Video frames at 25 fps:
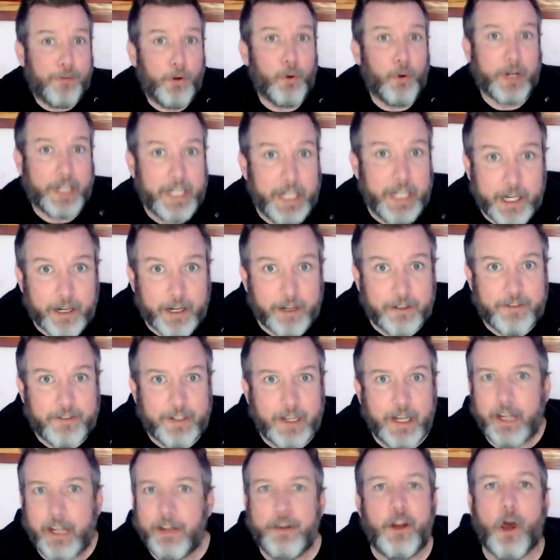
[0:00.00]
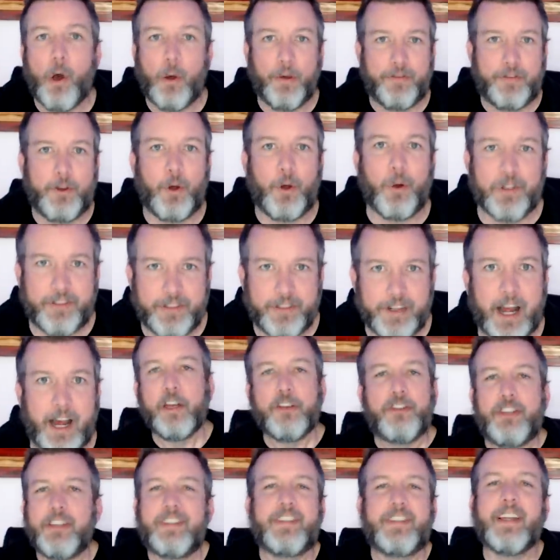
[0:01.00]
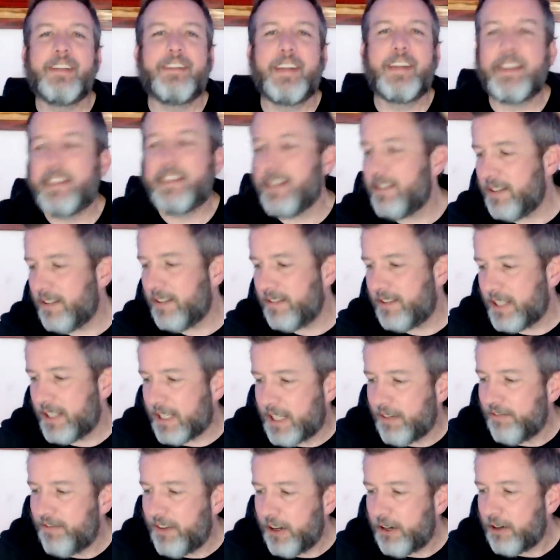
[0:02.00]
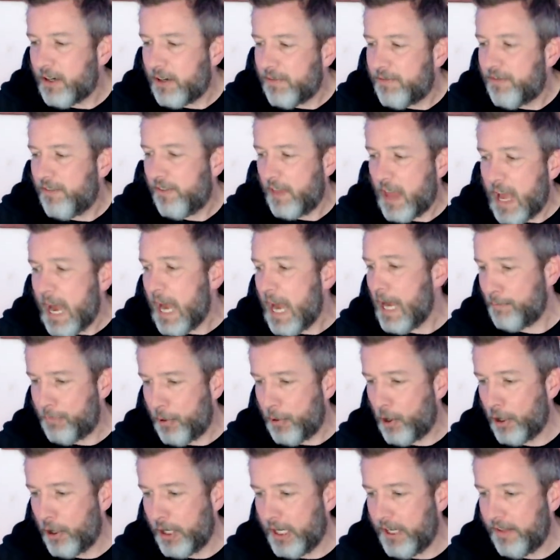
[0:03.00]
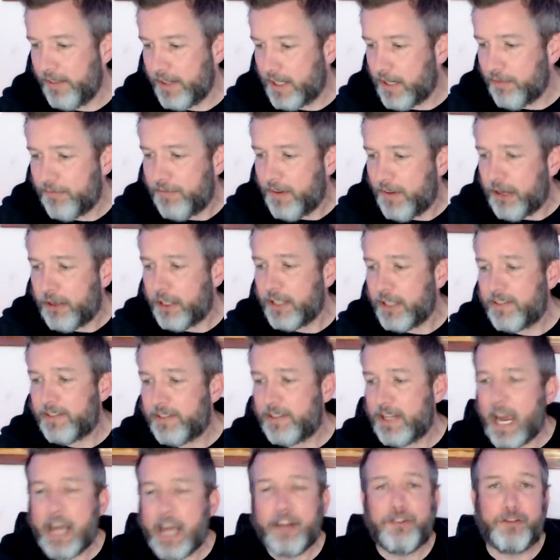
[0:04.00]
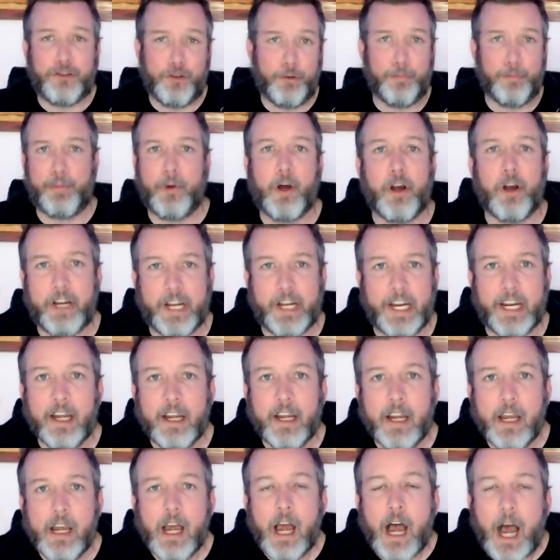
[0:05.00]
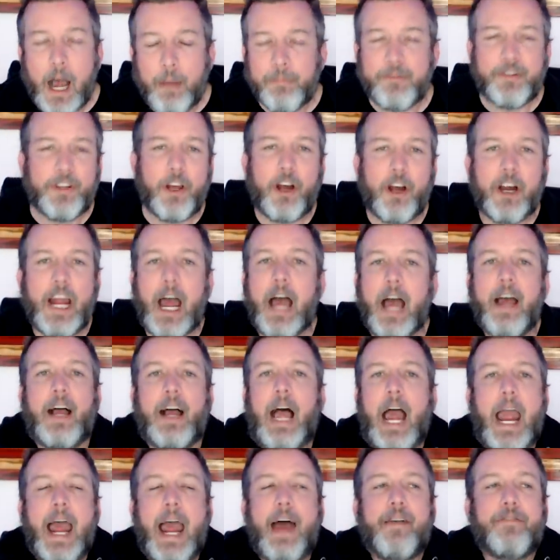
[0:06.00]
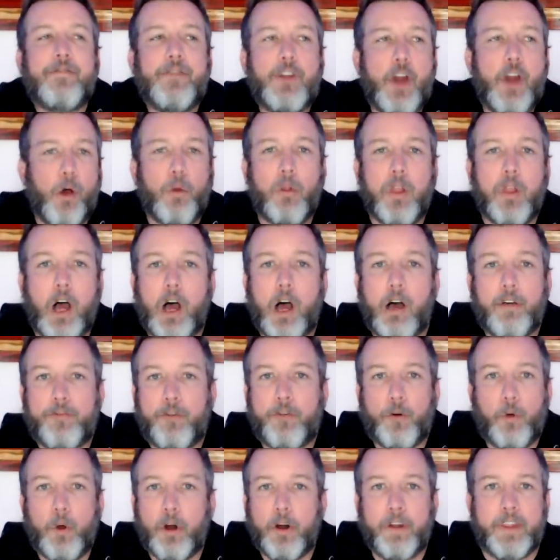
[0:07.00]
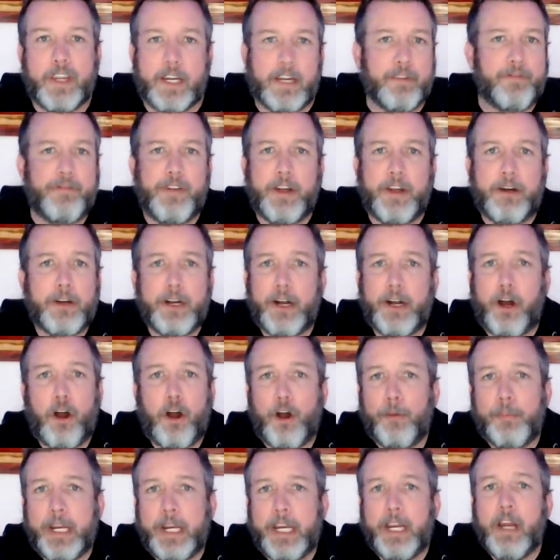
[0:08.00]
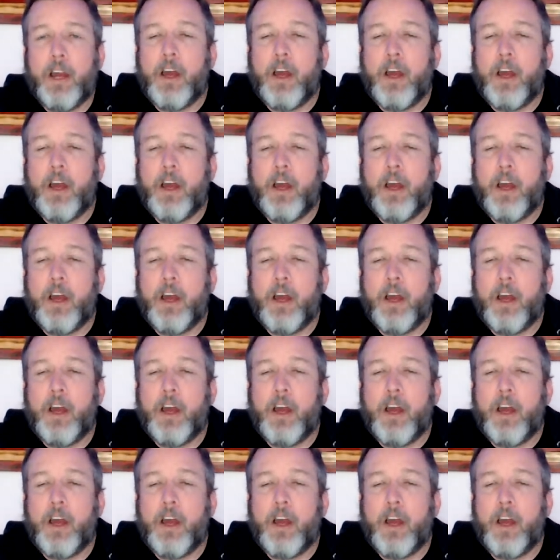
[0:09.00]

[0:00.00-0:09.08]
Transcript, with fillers: four years? No, of course not. She says that this is the Confederate flag party, the Confederate statue party. I'm sorry, I, I have no love for the Confederate Army